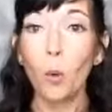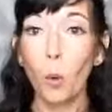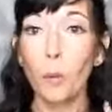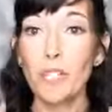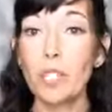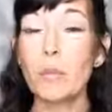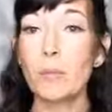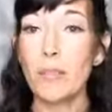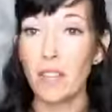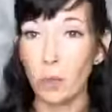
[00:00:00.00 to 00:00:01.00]
What we do
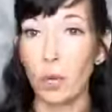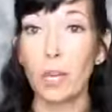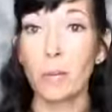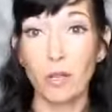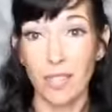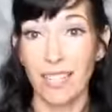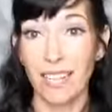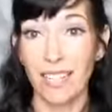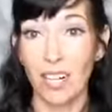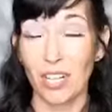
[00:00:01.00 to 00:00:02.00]
is we think we're good
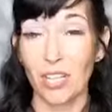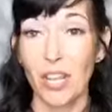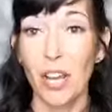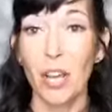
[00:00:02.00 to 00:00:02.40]
multitaskers.